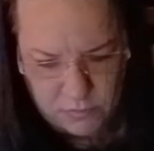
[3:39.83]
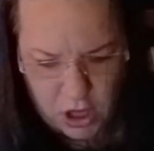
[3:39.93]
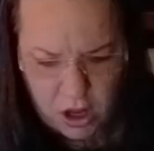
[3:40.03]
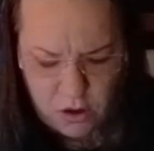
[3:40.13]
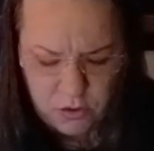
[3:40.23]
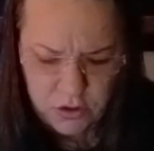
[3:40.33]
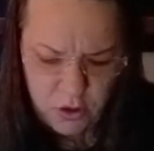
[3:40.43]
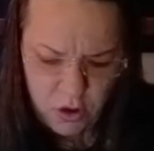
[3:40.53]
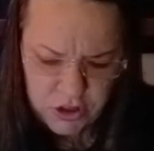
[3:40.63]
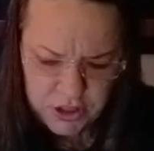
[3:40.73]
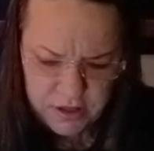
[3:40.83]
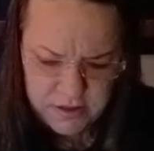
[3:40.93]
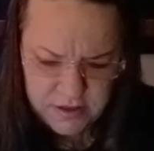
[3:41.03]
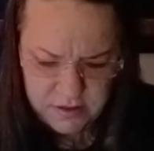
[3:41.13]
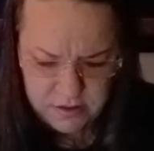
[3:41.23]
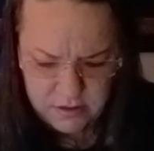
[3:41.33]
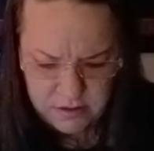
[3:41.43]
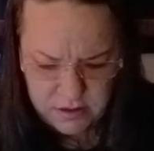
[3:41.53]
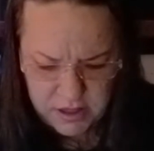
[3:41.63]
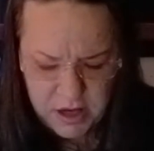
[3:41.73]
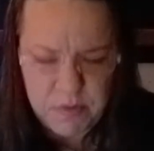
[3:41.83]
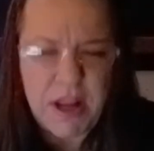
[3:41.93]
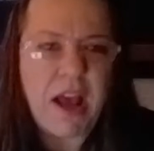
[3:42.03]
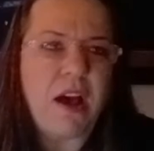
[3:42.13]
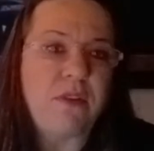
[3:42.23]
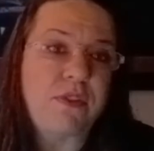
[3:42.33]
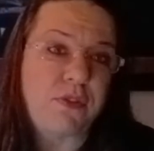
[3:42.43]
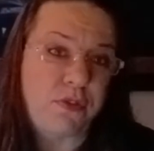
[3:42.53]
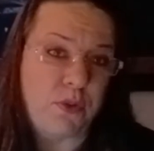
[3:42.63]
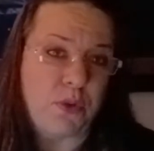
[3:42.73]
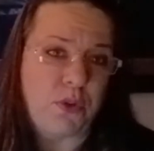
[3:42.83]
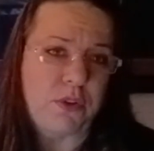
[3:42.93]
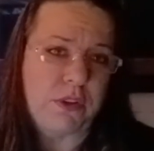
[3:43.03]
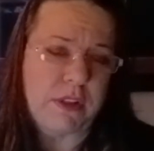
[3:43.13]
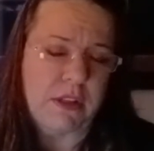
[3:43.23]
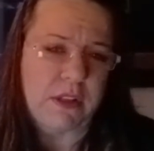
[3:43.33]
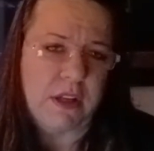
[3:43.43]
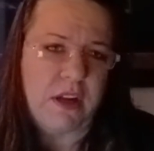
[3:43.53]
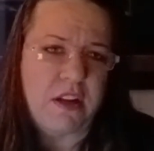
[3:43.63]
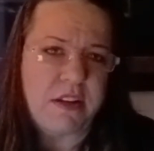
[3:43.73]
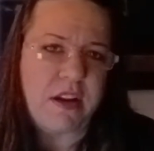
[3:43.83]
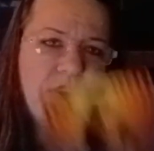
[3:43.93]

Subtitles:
Oh, gorgeous. Here we have the Fool. Now,